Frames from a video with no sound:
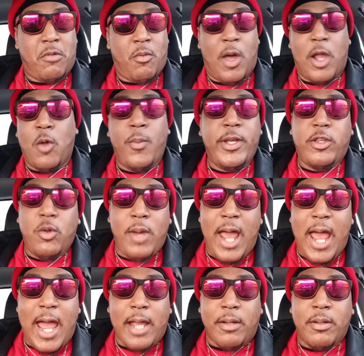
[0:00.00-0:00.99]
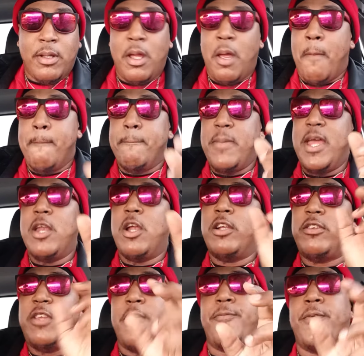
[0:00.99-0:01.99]
Why don't we do that? Men
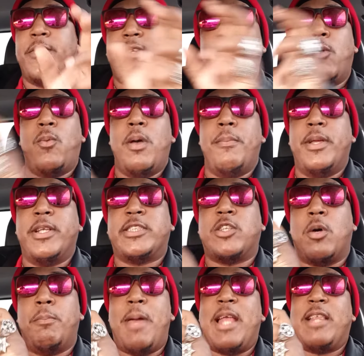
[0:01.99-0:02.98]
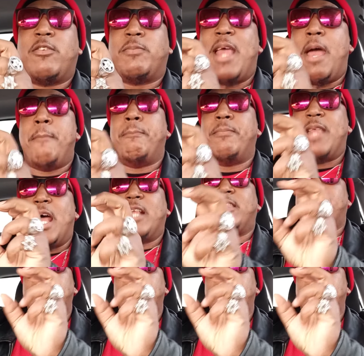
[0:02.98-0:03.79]
are different than women, so that that that